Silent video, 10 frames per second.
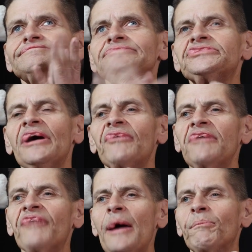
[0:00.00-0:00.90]

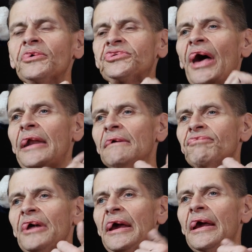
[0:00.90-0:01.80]
75% of
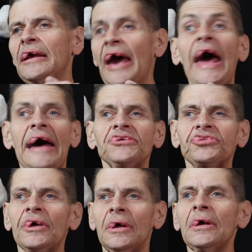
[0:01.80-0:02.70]
the
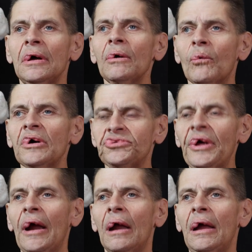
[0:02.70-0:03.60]
cast was
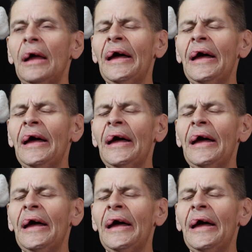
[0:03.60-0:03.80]
there.